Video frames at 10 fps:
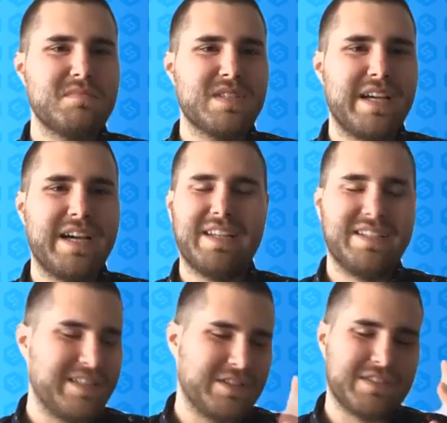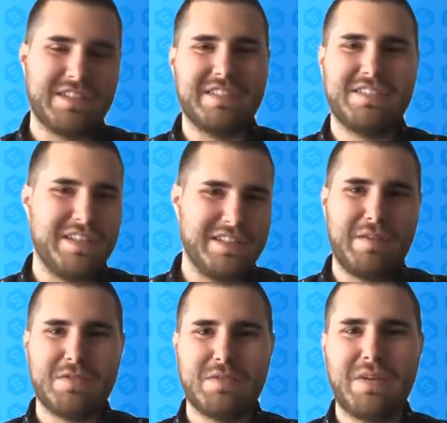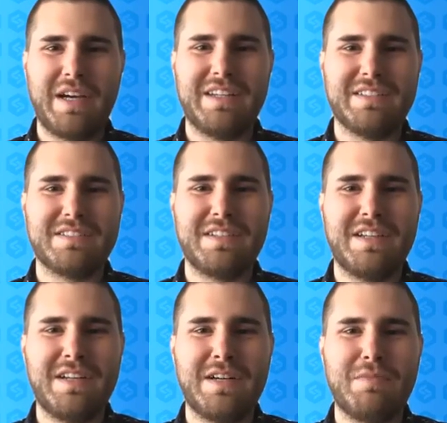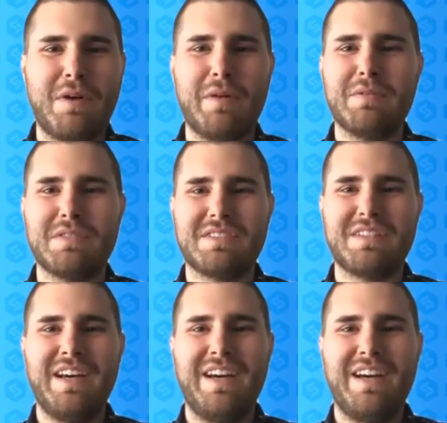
And that just, it came to mind as Bobby was